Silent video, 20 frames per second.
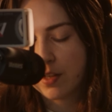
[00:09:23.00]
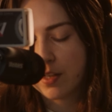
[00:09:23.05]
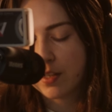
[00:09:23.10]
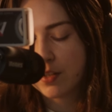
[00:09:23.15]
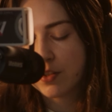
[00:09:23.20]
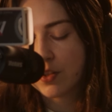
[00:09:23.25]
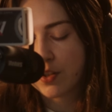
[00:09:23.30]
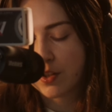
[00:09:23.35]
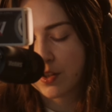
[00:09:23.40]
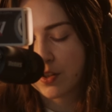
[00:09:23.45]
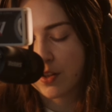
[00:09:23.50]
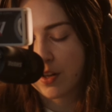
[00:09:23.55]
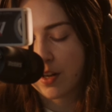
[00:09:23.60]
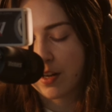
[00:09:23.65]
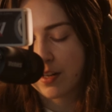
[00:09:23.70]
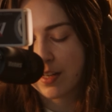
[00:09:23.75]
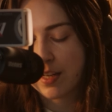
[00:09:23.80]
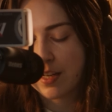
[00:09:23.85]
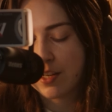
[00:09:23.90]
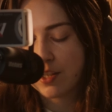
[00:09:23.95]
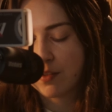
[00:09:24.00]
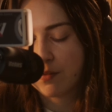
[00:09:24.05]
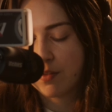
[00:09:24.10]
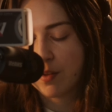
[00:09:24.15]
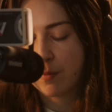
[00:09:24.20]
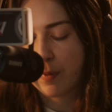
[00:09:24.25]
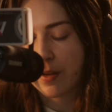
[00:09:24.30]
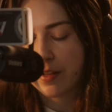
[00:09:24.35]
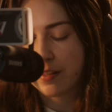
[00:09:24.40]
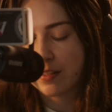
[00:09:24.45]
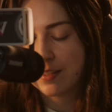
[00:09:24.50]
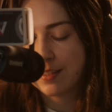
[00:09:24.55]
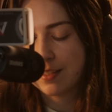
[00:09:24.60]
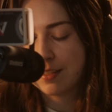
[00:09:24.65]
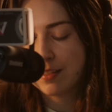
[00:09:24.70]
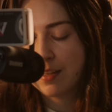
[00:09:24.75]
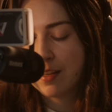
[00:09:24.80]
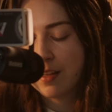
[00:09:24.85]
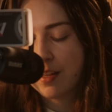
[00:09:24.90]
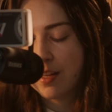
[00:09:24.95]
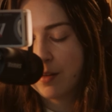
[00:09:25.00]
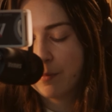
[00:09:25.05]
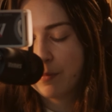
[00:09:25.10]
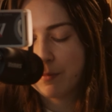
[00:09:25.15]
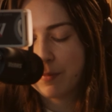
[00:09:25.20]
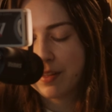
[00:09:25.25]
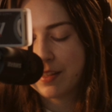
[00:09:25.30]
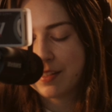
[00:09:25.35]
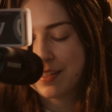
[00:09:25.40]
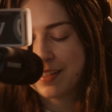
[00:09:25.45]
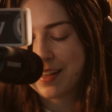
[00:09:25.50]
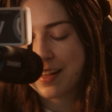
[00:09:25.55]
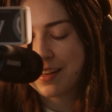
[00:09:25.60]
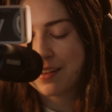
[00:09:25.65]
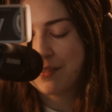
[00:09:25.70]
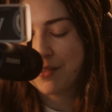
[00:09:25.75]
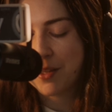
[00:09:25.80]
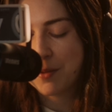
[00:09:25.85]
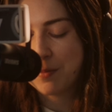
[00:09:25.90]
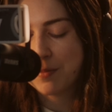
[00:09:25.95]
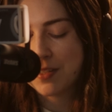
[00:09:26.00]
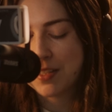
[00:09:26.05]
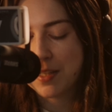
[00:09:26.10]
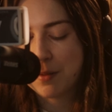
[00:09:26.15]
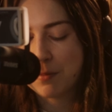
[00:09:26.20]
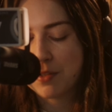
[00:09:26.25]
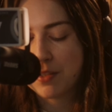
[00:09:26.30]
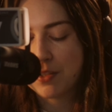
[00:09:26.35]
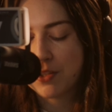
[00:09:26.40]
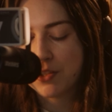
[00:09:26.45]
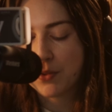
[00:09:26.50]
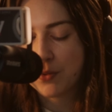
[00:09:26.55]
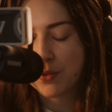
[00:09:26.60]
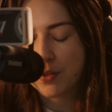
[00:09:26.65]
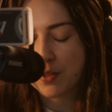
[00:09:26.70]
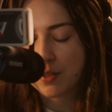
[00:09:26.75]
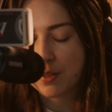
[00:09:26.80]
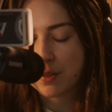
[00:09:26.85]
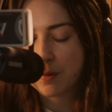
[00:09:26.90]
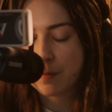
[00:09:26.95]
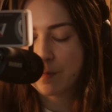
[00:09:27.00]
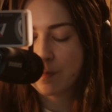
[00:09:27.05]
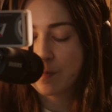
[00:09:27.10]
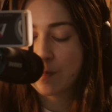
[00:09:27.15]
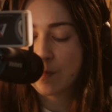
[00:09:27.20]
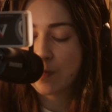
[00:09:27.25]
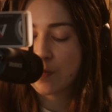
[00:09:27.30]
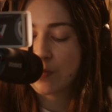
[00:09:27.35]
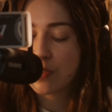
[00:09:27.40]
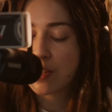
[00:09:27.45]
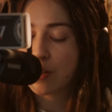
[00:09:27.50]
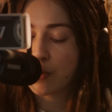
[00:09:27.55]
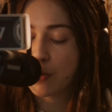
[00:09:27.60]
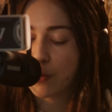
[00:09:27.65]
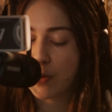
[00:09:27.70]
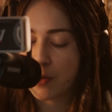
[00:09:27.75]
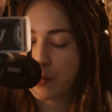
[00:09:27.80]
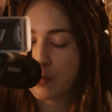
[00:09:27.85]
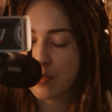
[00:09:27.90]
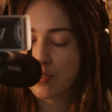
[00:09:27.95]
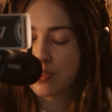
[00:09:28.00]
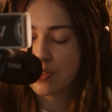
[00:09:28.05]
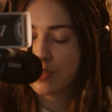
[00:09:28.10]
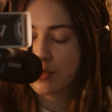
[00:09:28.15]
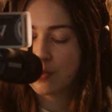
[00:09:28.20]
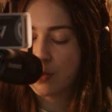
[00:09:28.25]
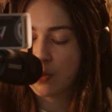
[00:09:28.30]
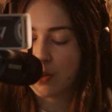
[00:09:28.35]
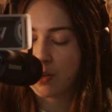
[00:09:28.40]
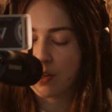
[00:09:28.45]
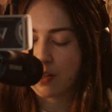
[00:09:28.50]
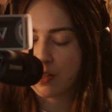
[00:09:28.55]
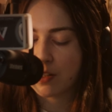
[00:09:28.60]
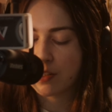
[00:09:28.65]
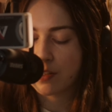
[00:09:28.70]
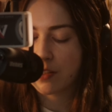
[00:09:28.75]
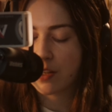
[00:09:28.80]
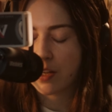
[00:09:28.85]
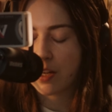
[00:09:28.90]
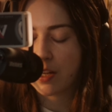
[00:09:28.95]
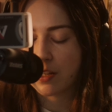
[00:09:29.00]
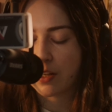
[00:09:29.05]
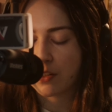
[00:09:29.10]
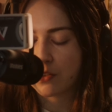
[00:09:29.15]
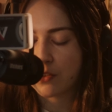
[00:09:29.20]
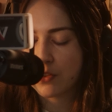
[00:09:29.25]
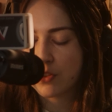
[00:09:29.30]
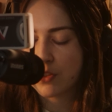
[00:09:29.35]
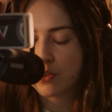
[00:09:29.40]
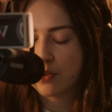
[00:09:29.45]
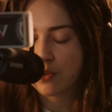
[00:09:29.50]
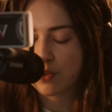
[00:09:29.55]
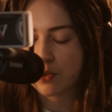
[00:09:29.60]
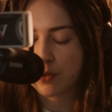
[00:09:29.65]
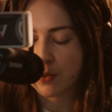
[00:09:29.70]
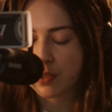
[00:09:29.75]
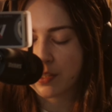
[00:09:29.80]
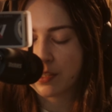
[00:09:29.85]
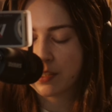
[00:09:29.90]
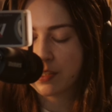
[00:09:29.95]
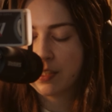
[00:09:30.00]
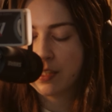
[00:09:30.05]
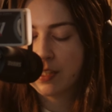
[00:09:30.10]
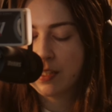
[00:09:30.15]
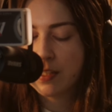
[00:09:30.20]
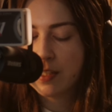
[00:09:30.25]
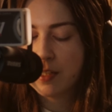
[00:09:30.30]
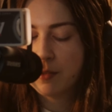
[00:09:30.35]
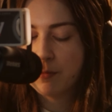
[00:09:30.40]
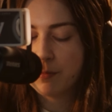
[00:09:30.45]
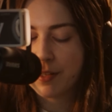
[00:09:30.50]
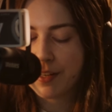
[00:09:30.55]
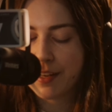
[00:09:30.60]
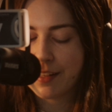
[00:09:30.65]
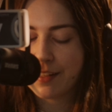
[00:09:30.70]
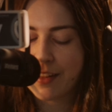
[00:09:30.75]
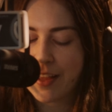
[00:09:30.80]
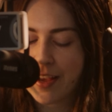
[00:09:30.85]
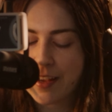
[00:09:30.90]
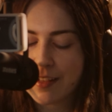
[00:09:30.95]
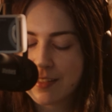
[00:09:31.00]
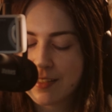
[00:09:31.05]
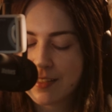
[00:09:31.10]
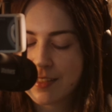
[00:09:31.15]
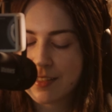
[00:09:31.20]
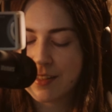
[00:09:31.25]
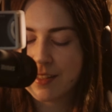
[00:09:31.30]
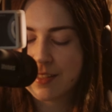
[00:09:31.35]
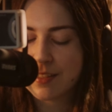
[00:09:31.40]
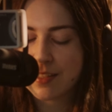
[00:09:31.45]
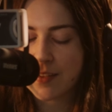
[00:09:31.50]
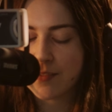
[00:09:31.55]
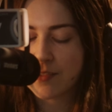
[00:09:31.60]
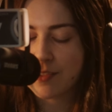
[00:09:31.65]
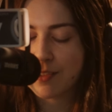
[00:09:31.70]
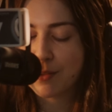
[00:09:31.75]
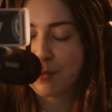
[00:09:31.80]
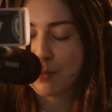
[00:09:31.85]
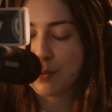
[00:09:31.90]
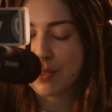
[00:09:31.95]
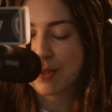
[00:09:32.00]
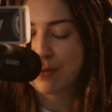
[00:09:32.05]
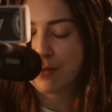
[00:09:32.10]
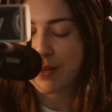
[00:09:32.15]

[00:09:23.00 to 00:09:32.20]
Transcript: in turn on each of the beds, but none of them seemed to suit her. One was too long, another too short, but at last the 7th was